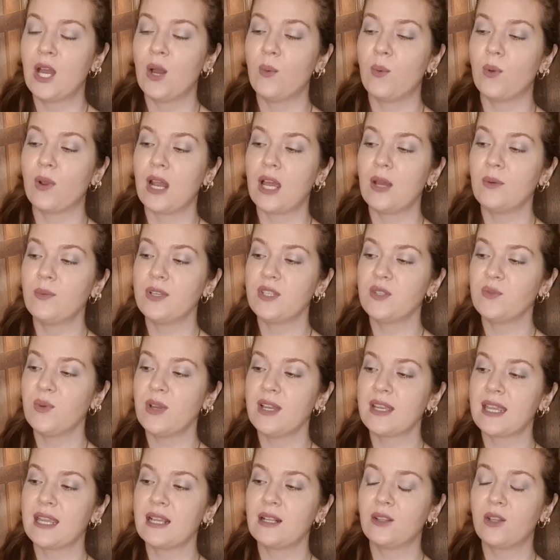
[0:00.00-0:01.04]
while I was
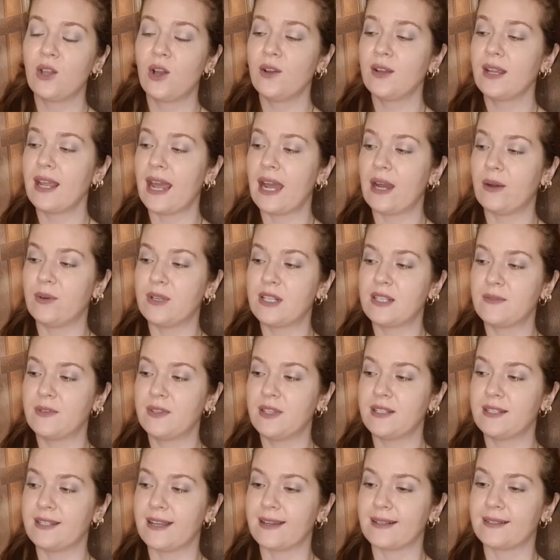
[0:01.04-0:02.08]
working long hours for
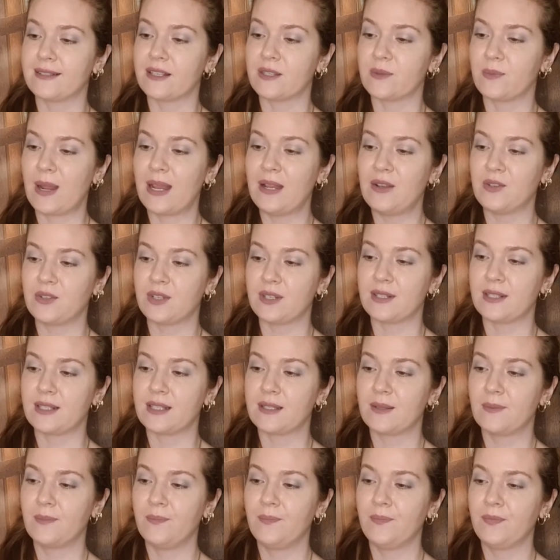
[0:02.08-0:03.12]
the Texas Rangers.